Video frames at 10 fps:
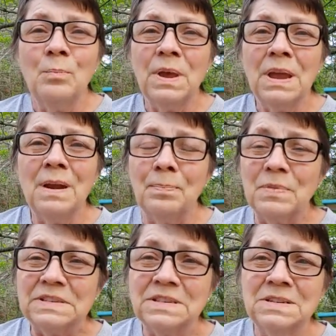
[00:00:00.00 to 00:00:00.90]
picking up
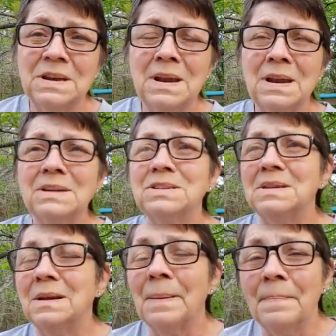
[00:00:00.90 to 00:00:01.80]
the sticks
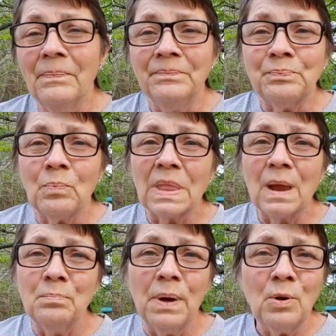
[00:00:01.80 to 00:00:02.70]
and
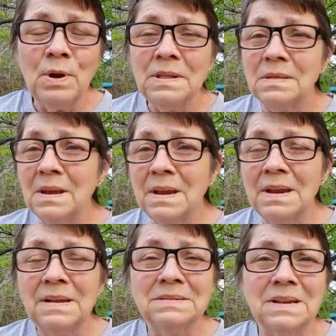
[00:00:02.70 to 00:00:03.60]
burning
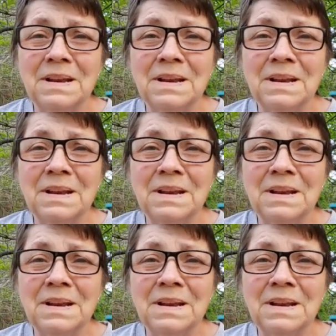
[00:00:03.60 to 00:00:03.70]
things.